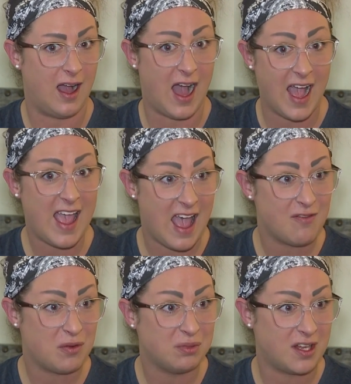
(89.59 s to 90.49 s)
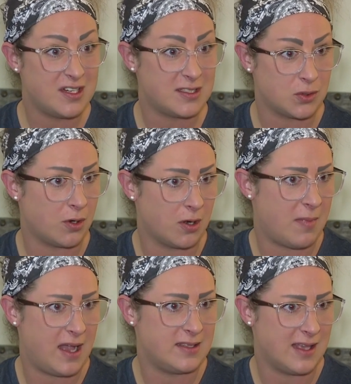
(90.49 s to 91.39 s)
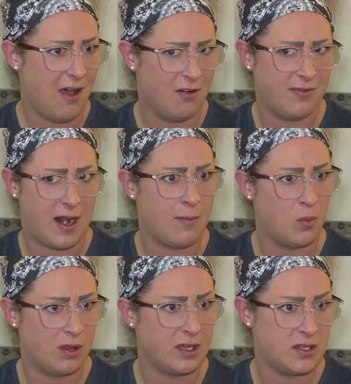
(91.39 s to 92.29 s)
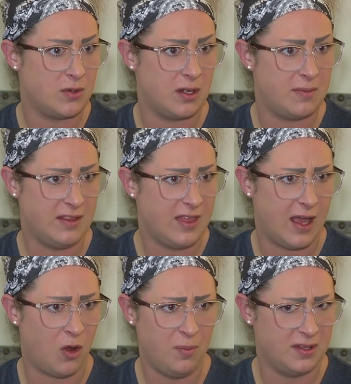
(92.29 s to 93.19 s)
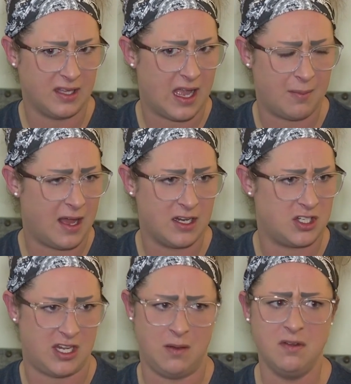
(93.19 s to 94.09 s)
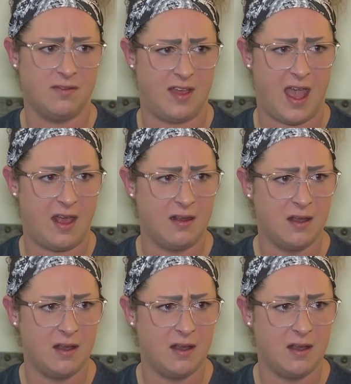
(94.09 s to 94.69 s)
I have a blood disorder myself, and I'm willing to admit that openly. I'm not ashamed of that.